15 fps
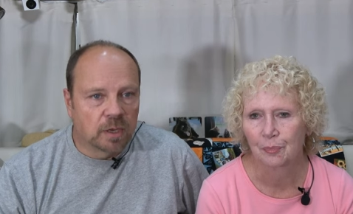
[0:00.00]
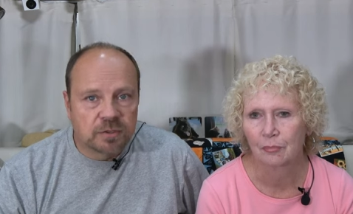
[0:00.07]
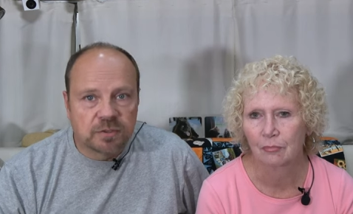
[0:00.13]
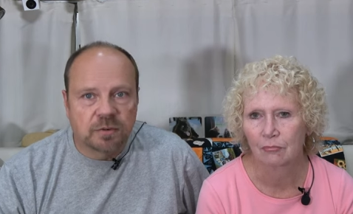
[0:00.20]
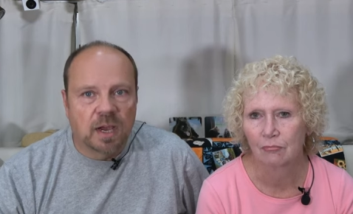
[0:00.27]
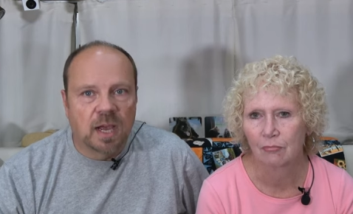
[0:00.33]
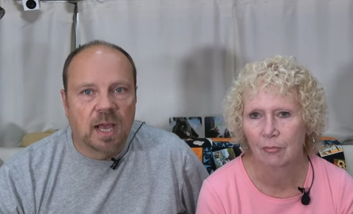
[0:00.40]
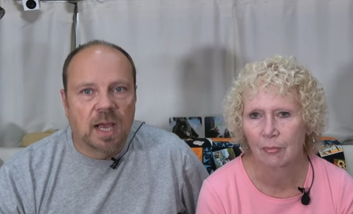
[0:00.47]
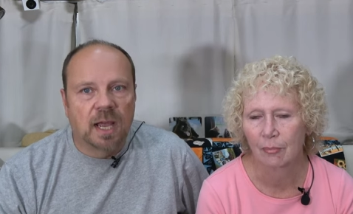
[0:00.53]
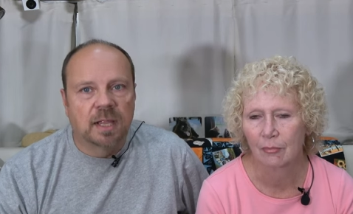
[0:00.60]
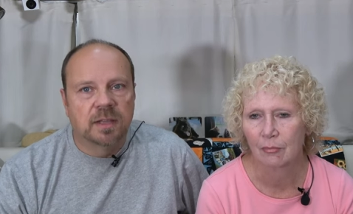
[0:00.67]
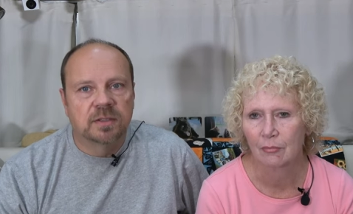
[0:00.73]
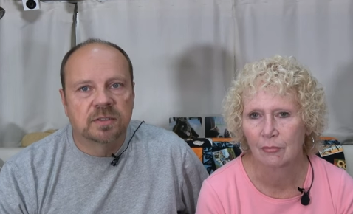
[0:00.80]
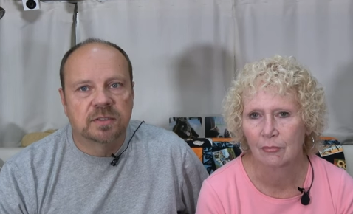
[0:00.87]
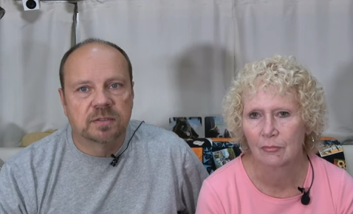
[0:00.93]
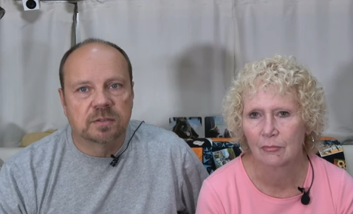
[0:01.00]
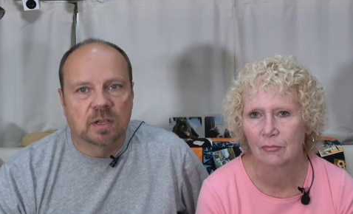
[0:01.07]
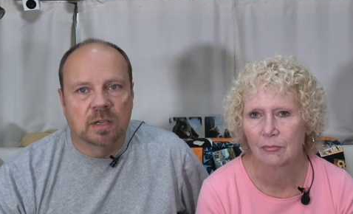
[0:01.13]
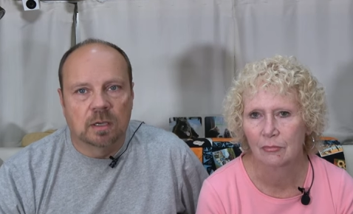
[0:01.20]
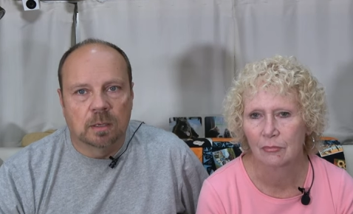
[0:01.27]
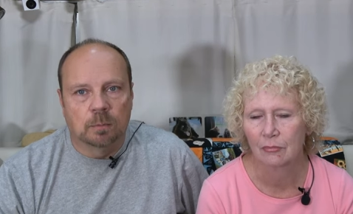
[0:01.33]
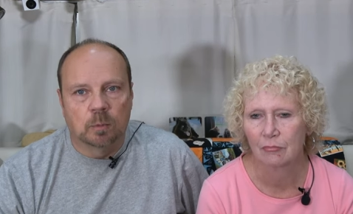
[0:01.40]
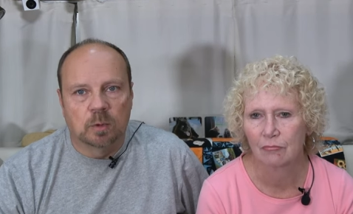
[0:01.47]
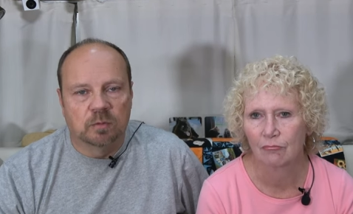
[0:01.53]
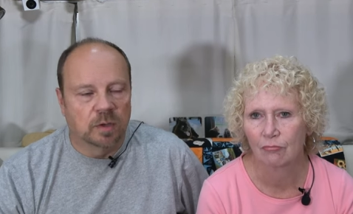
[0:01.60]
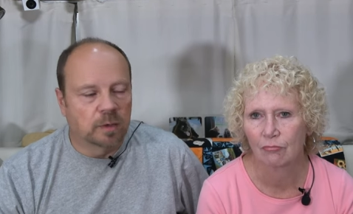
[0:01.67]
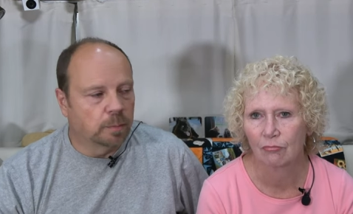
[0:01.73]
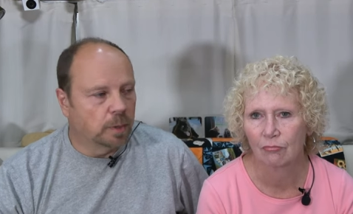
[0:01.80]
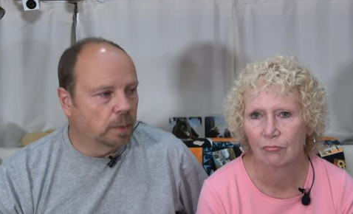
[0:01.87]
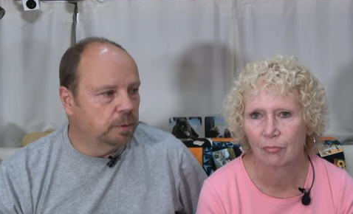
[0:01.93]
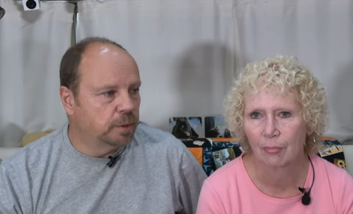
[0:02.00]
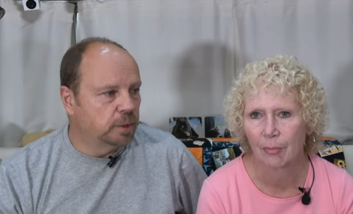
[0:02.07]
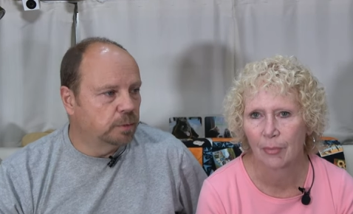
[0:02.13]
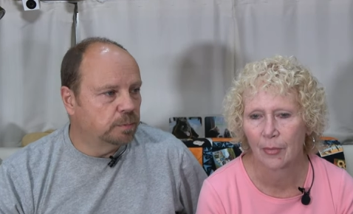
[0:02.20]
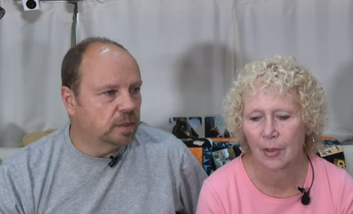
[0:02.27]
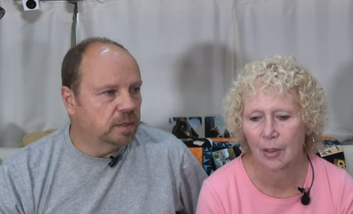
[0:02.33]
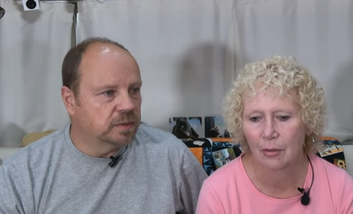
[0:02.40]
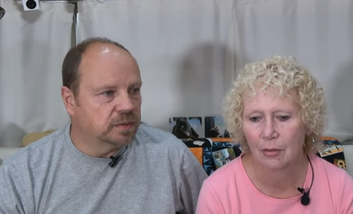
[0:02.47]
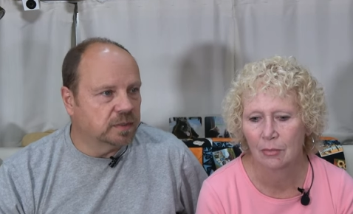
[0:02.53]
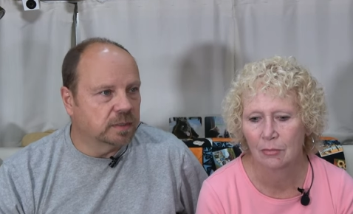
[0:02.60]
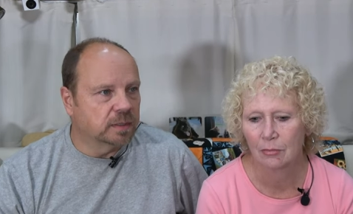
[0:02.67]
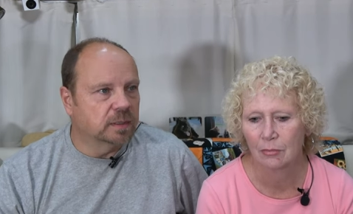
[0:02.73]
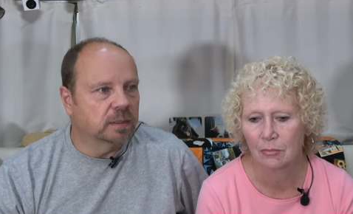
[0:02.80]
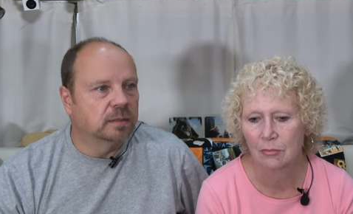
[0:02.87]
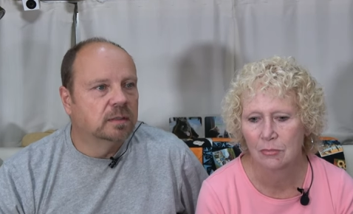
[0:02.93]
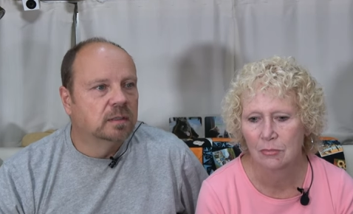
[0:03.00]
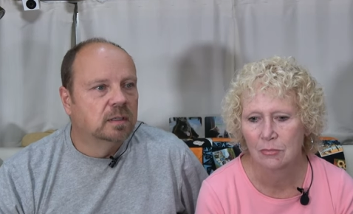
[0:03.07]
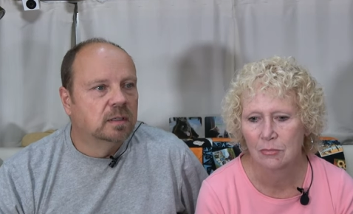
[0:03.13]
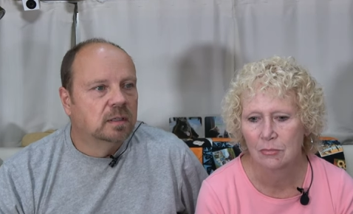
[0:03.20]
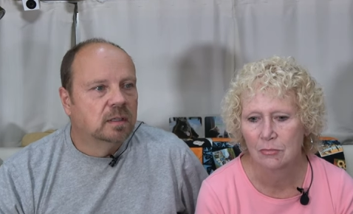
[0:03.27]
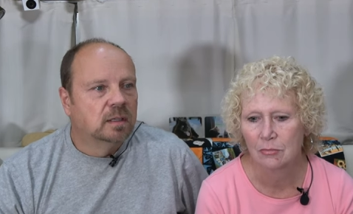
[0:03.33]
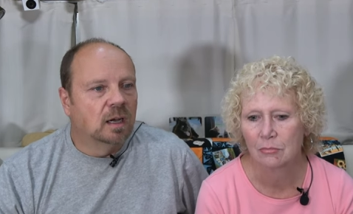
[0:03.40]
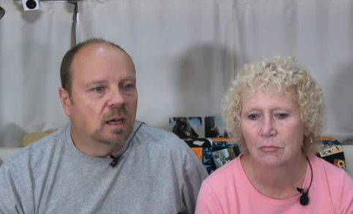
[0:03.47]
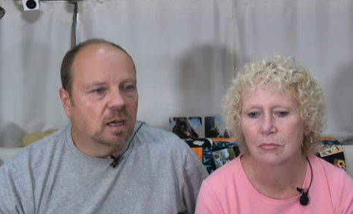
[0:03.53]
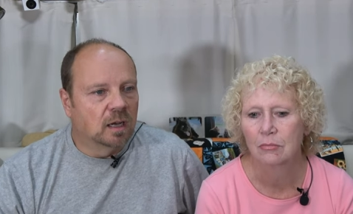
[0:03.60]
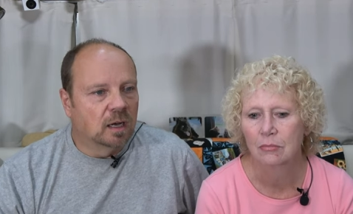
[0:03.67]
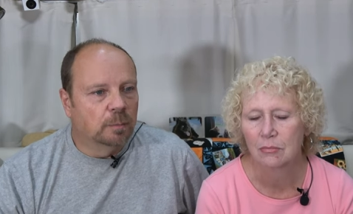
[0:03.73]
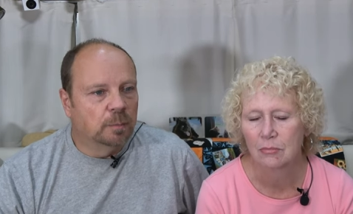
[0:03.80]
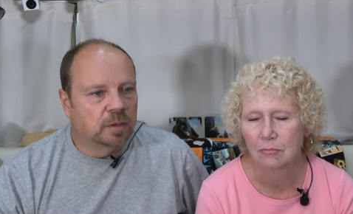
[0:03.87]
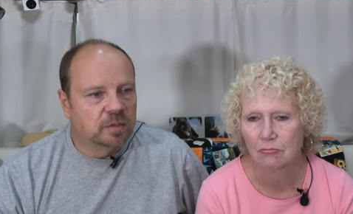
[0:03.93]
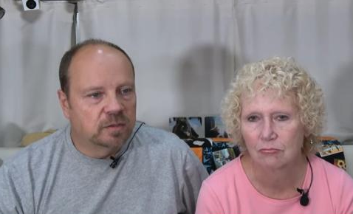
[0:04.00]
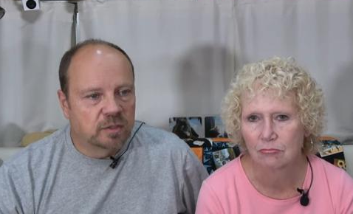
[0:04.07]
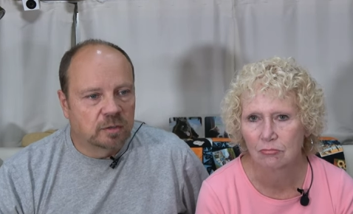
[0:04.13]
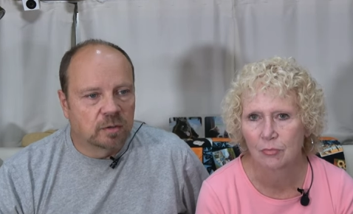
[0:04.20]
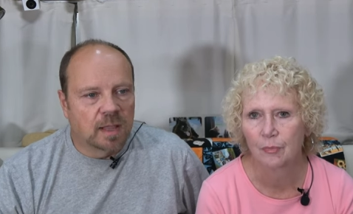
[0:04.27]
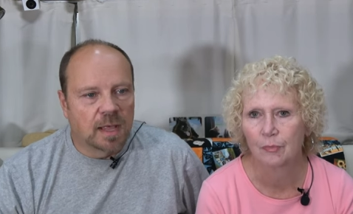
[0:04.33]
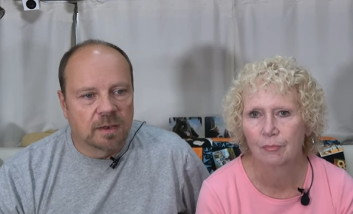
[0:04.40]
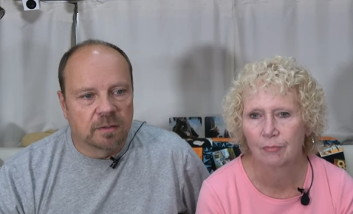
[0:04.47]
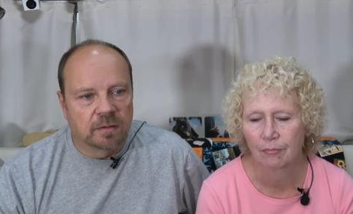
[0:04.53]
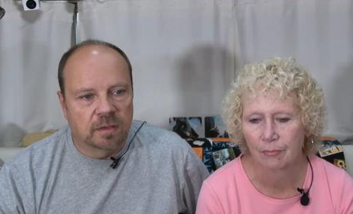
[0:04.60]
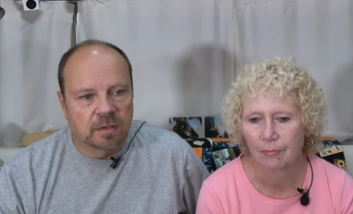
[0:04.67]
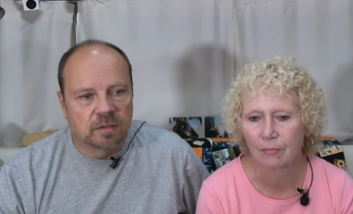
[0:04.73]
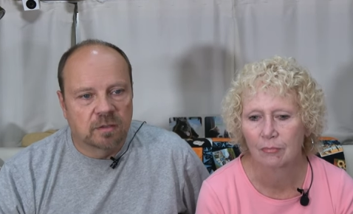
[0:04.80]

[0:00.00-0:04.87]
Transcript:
Speaker 1: restaurants. Um, we found a barbecue place there, um, and you know, a lot of the